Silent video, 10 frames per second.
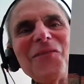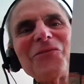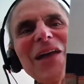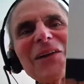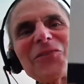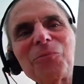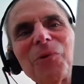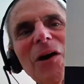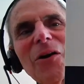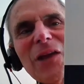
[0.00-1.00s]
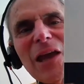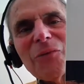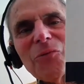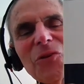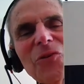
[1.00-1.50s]
nice, but
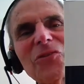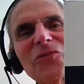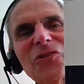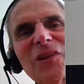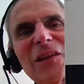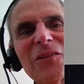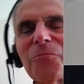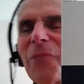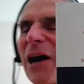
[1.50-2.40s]
okay. Well, you can see this.